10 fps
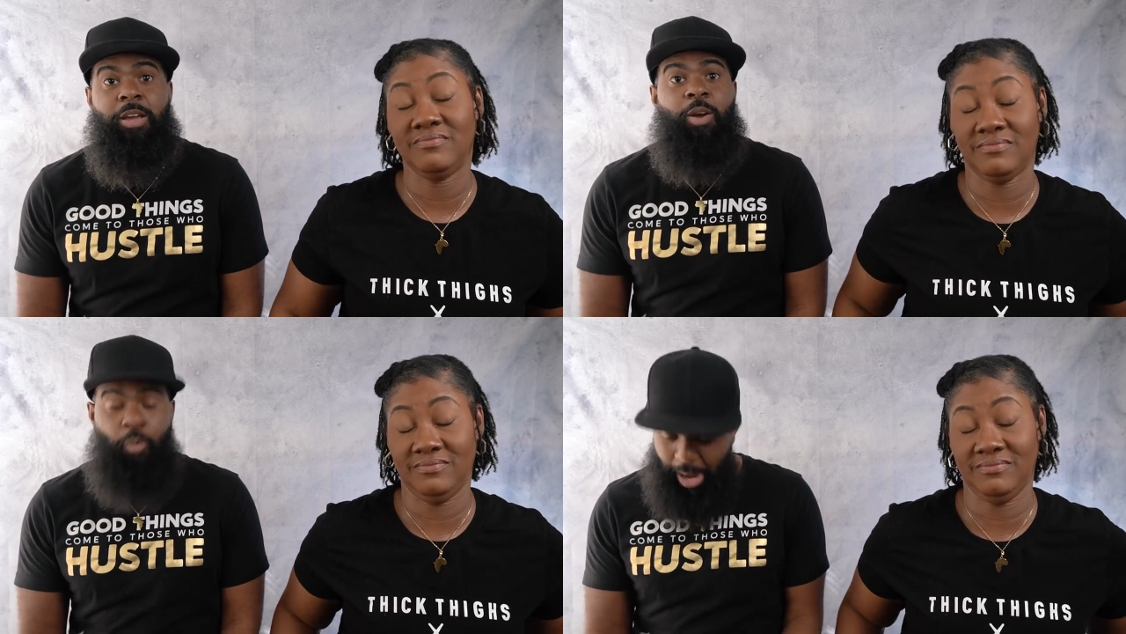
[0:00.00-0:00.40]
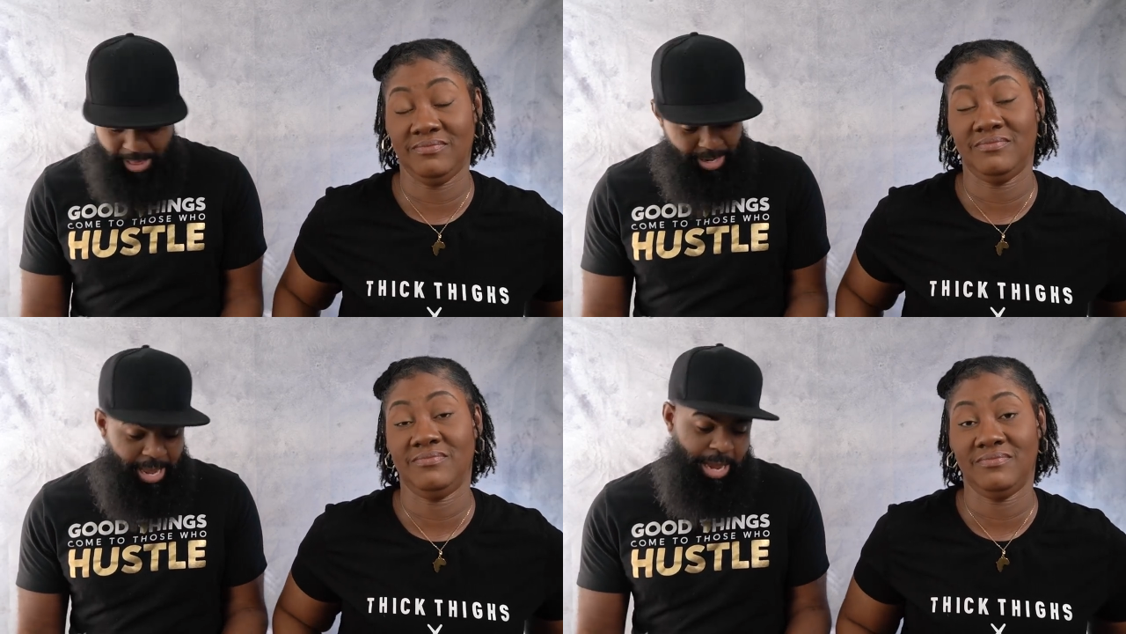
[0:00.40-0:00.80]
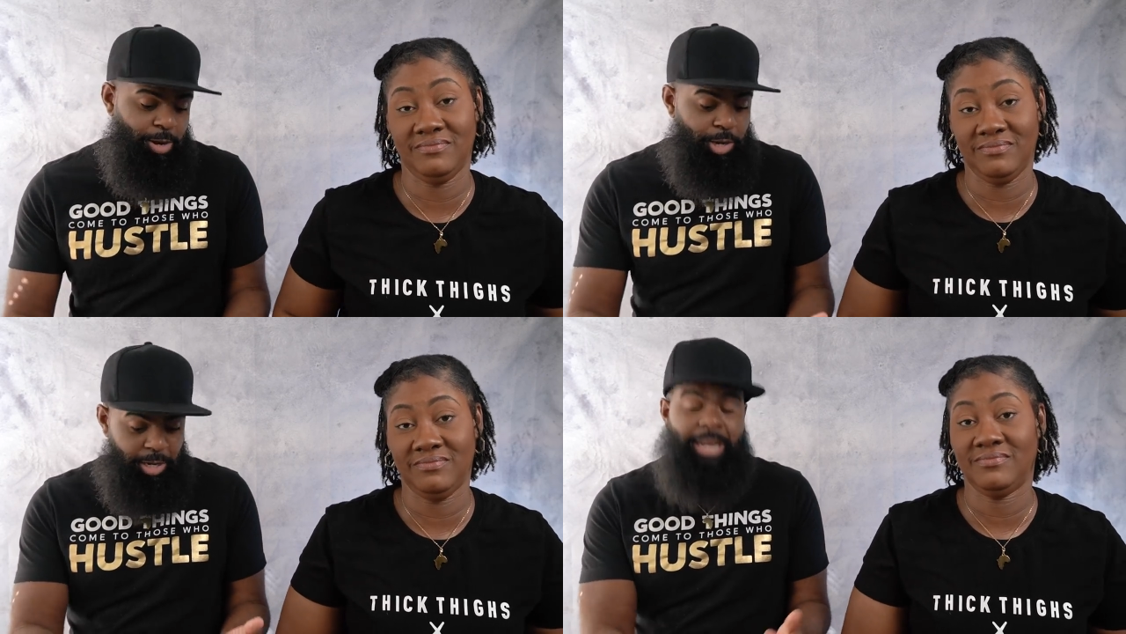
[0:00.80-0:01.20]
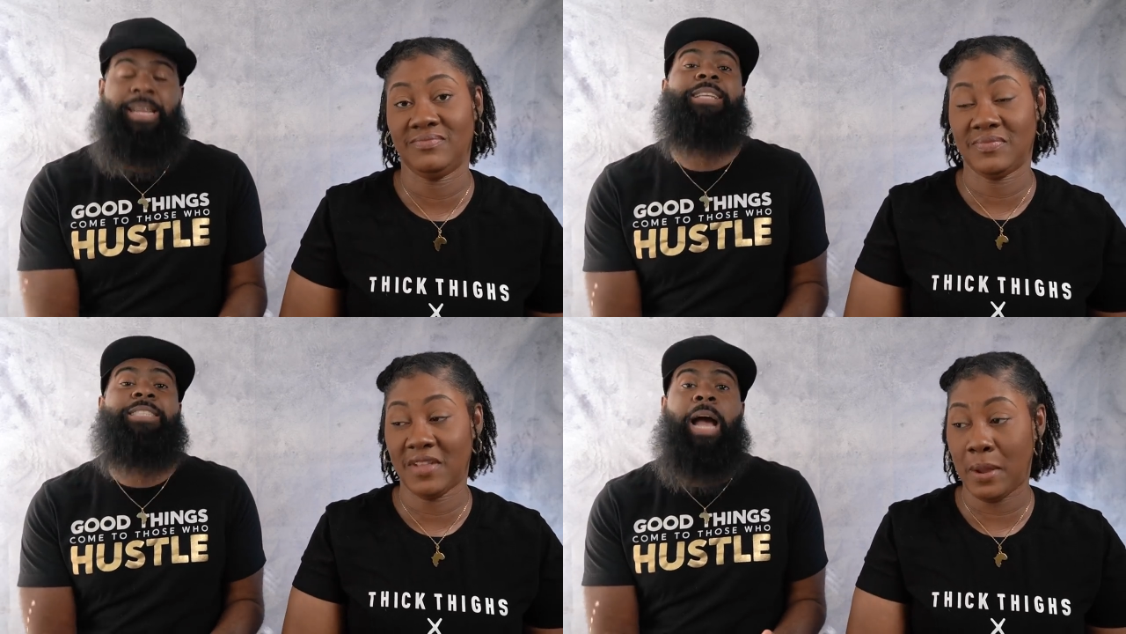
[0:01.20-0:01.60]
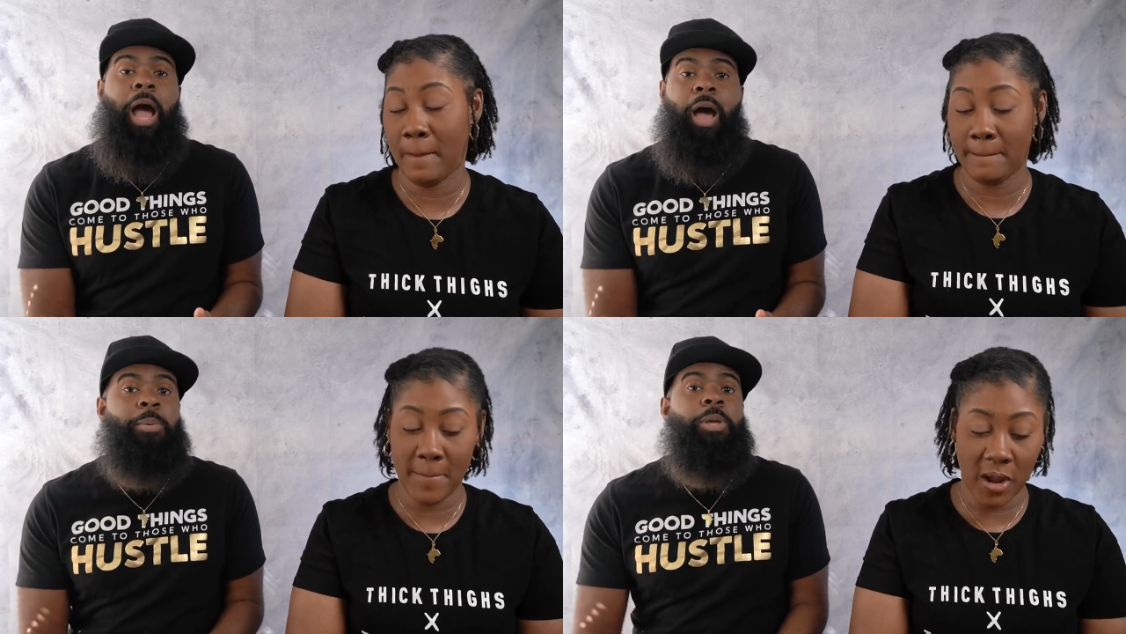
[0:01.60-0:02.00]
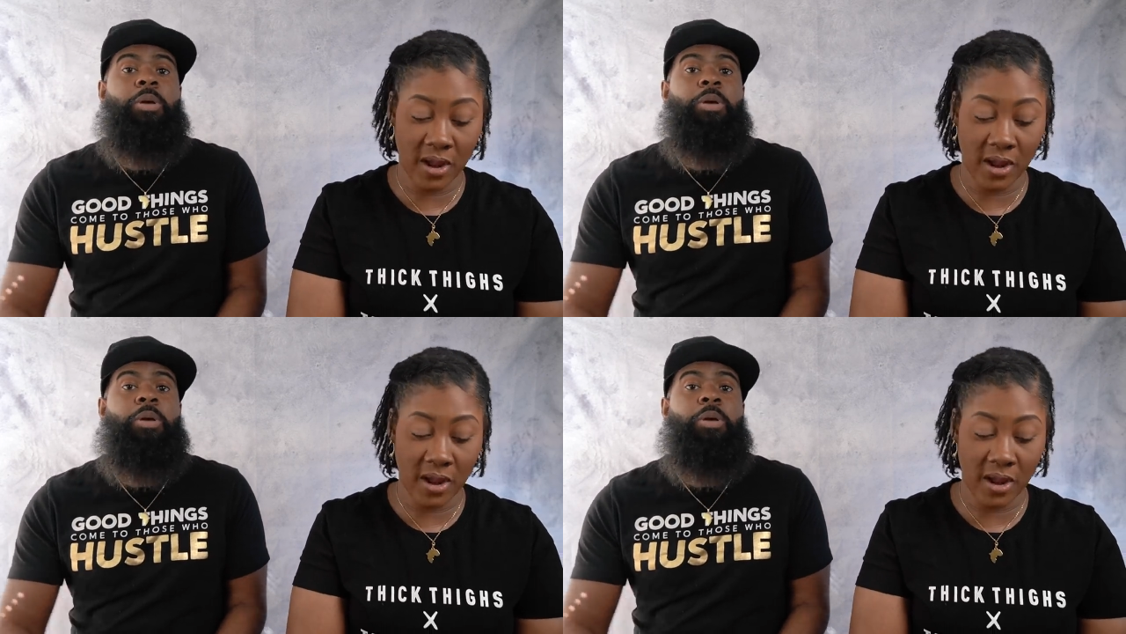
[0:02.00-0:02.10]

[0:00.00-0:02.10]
Speaker 1: Whether they good at their job,